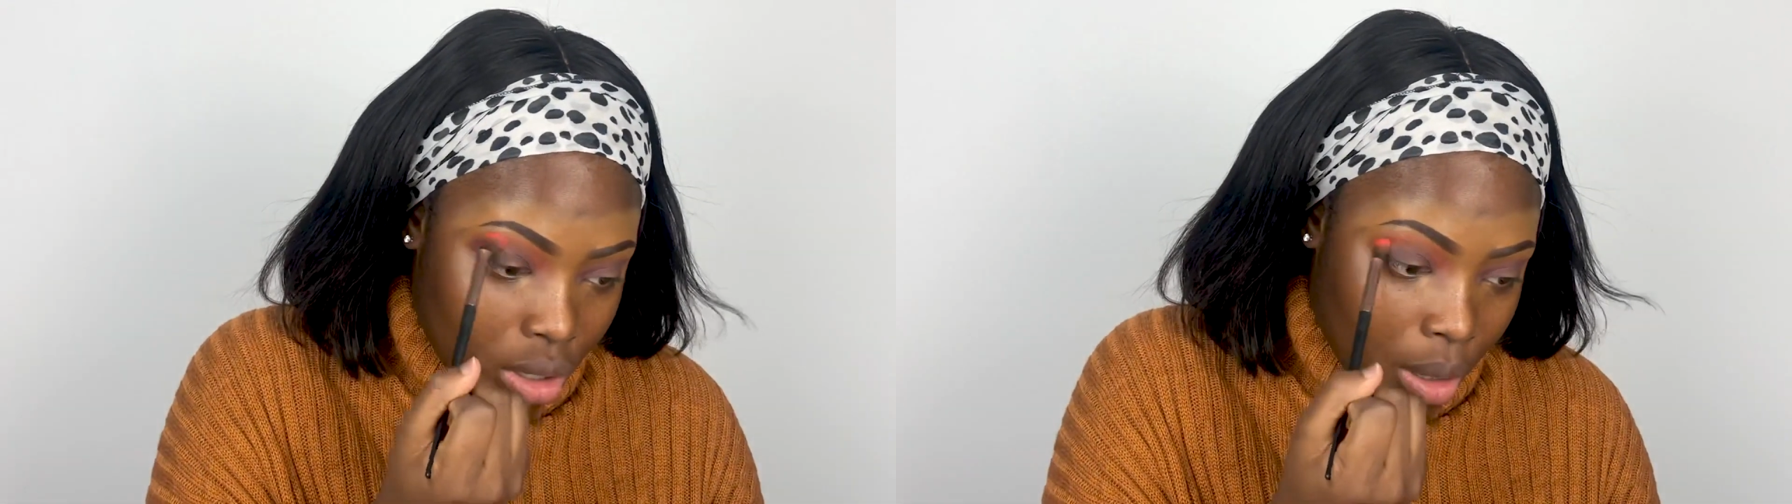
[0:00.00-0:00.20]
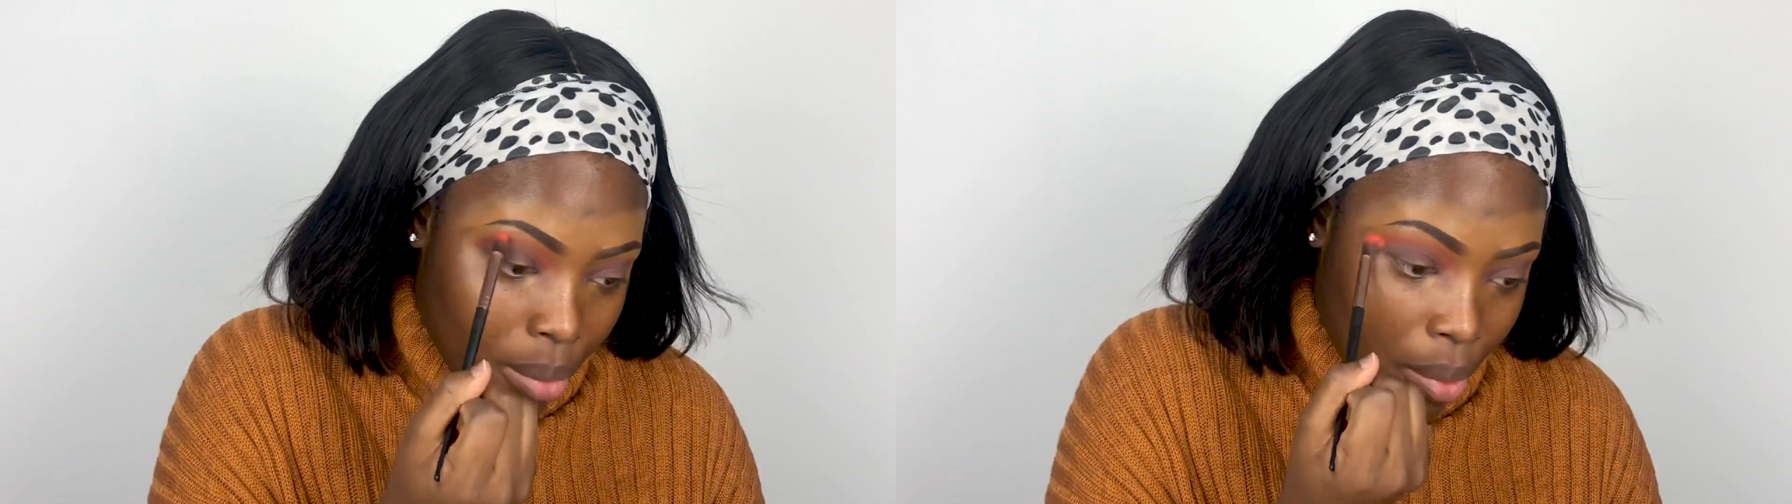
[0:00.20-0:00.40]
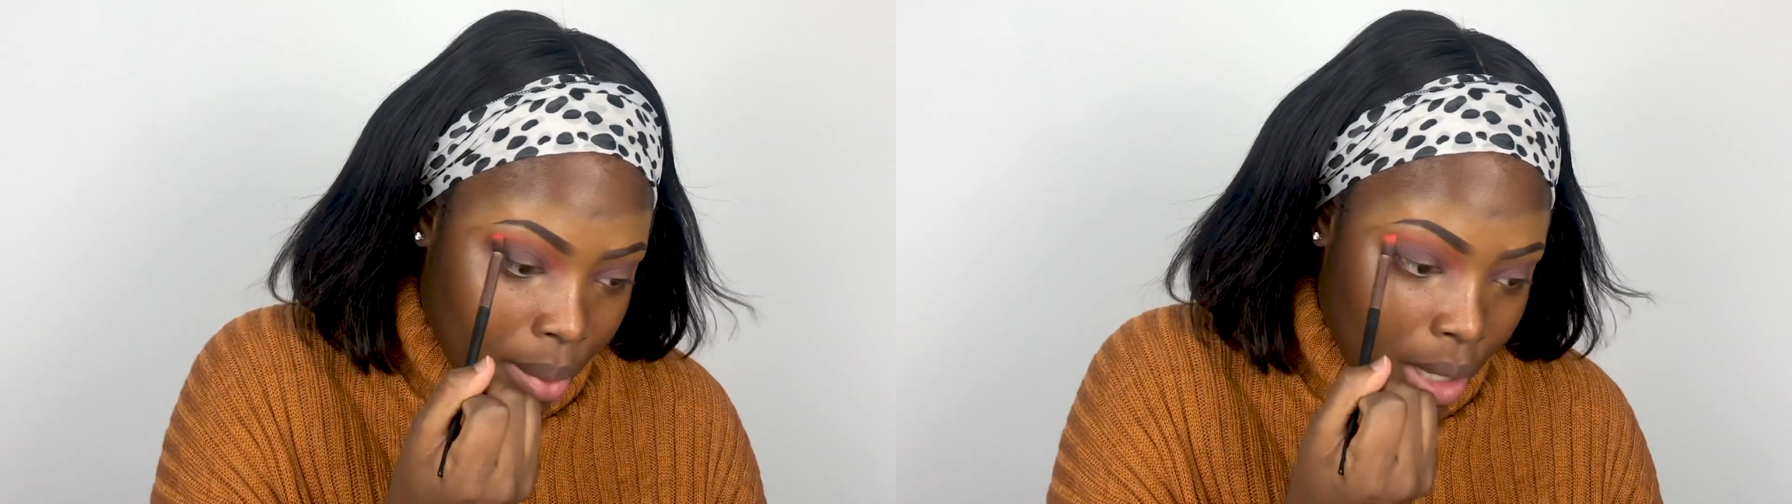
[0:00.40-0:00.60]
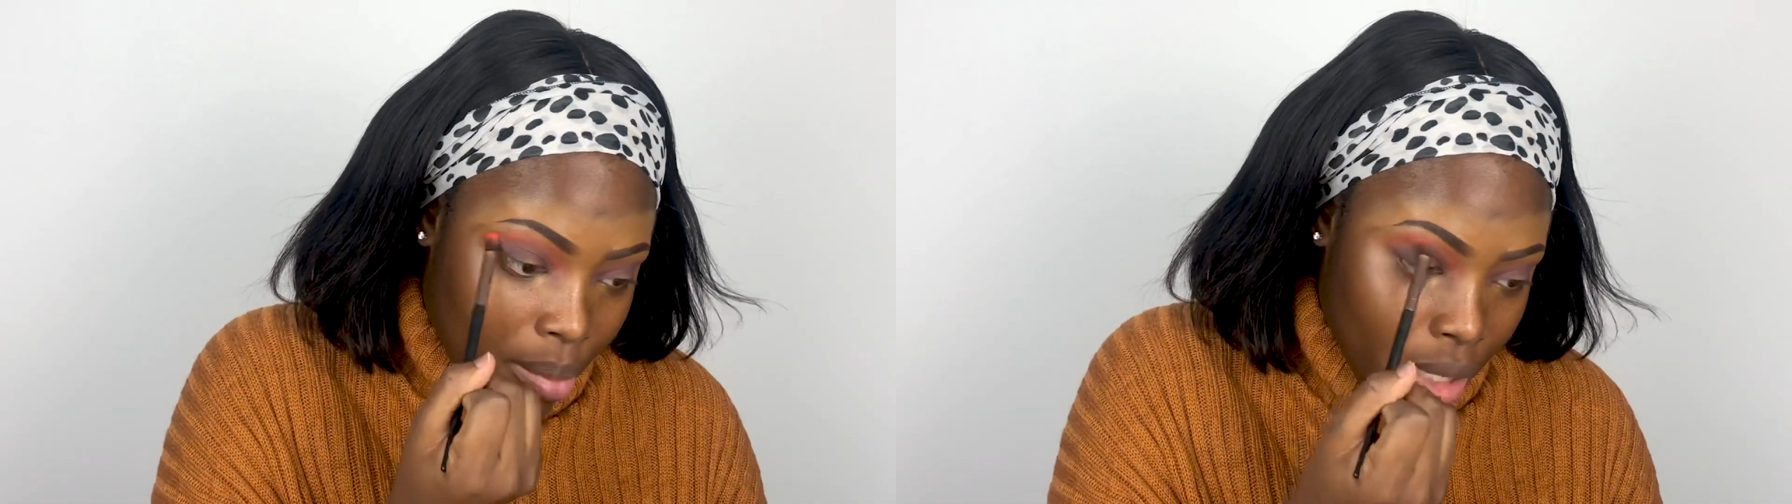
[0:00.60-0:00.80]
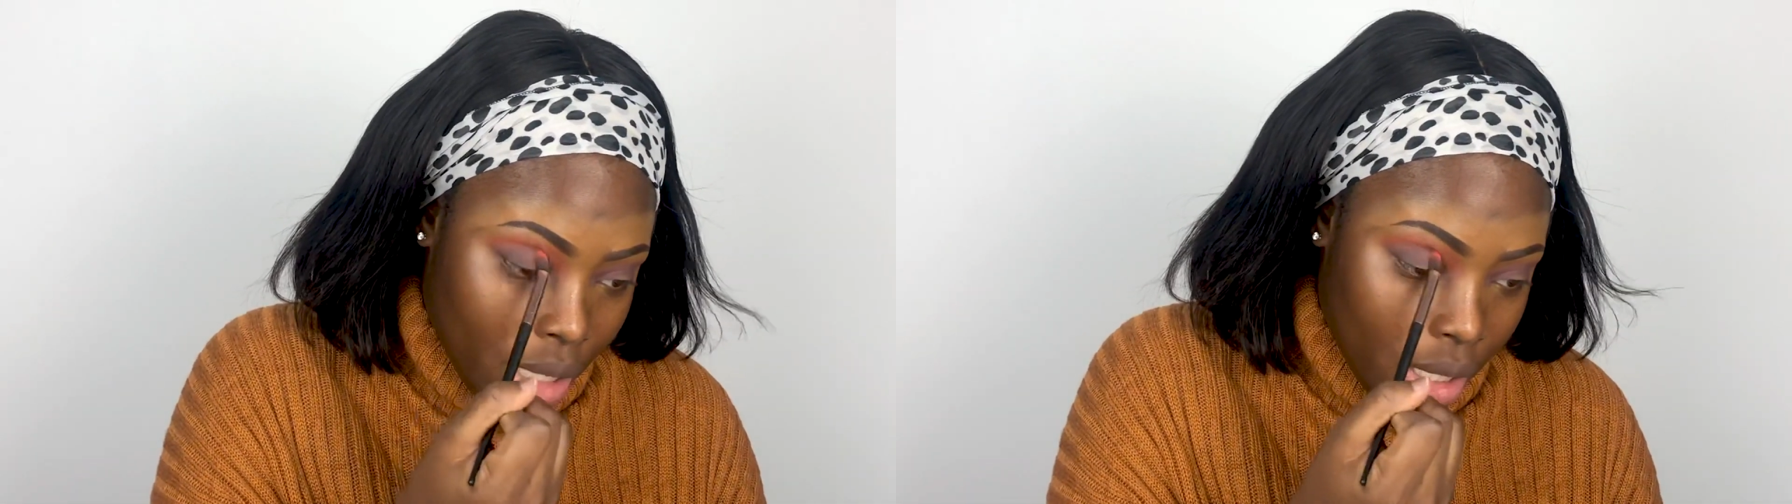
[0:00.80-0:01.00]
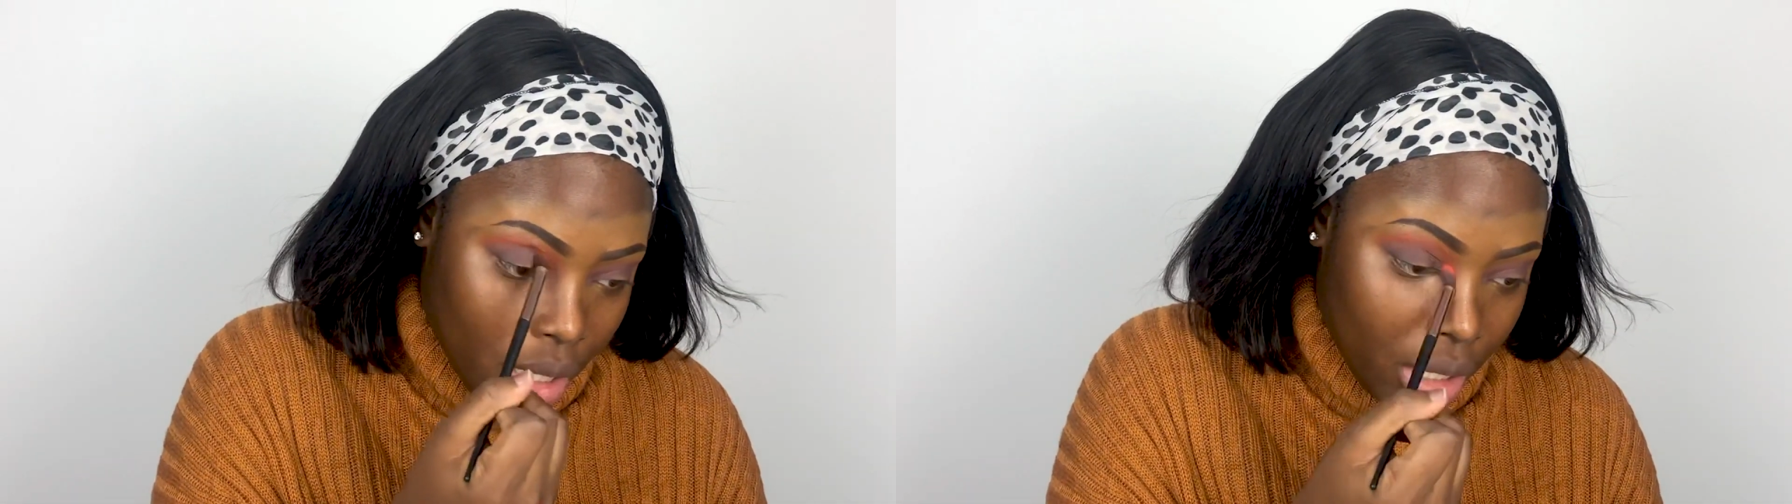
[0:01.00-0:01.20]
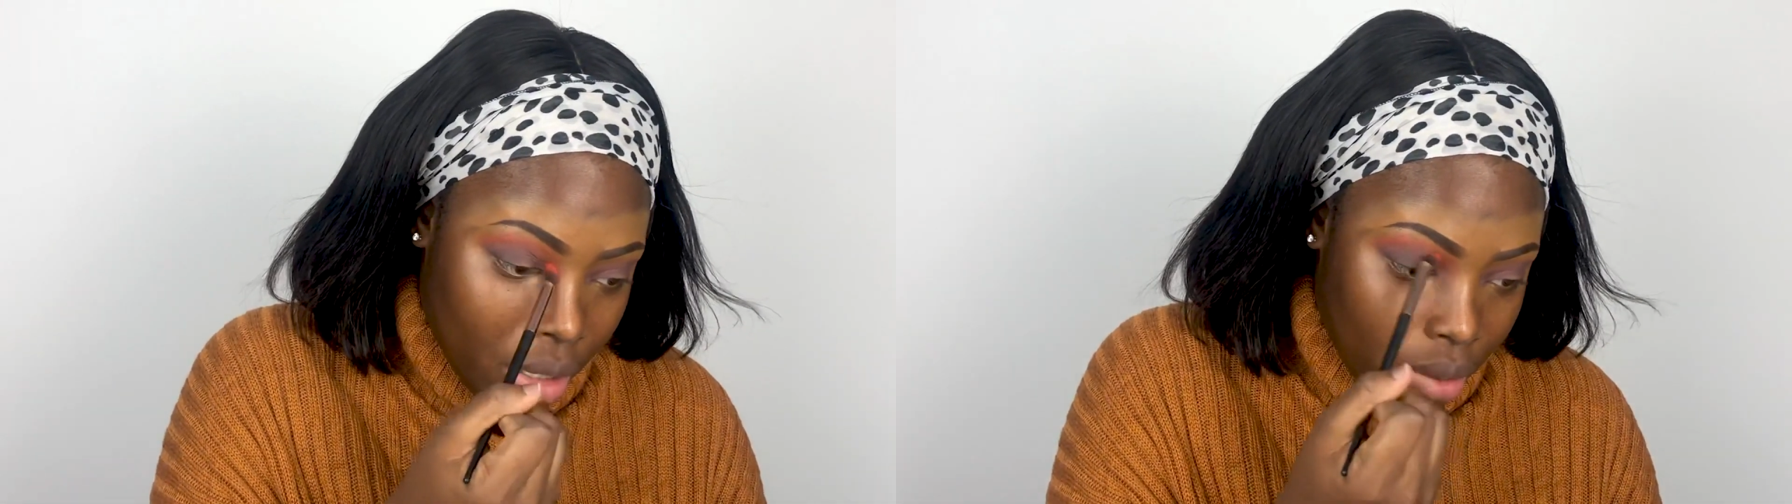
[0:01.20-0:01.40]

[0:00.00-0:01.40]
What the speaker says: are properly blended.